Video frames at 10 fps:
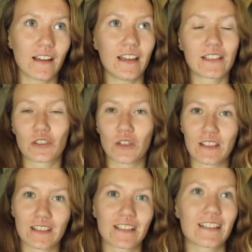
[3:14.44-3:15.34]
it
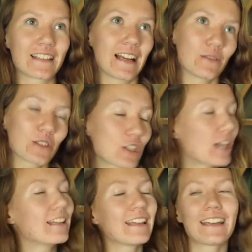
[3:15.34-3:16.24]
just sounds
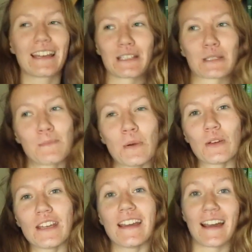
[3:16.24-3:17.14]
chilling and
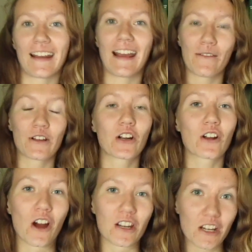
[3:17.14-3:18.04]
spooky, and I have it on
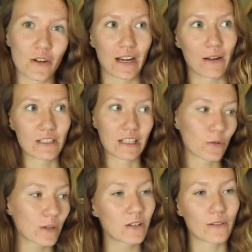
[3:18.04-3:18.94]
audio, and I was going
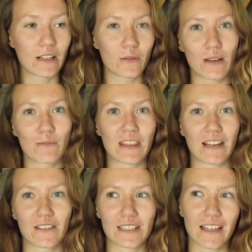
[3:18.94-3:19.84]
to read it right away, but then
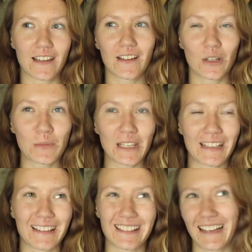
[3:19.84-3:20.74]
I was like, oh my
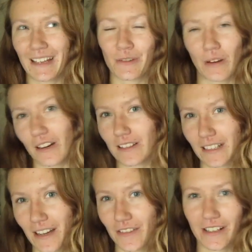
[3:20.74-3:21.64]
goodness, it has a red on the
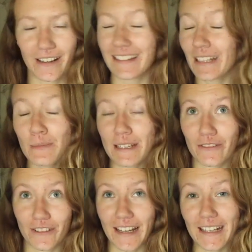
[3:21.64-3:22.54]
cover. A little bit
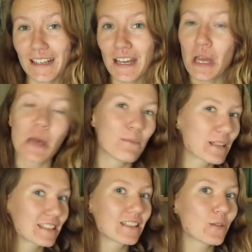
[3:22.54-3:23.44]
of red,
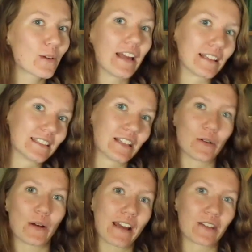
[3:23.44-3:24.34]
but still red,
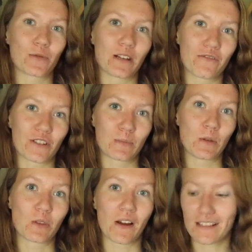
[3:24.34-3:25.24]
so I could read it for
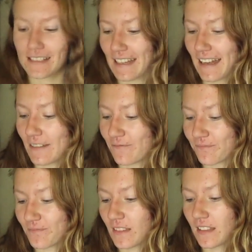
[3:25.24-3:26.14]
Spook-a-thon instead.
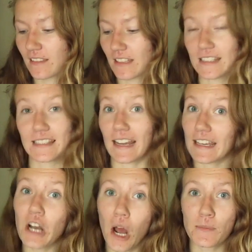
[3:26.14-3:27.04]
The
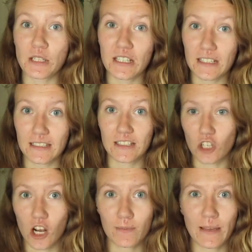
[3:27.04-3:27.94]
second option is
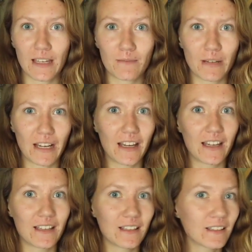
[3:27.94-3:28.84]
Chalkman
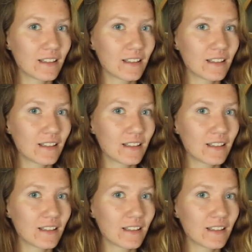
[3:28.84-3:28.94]
by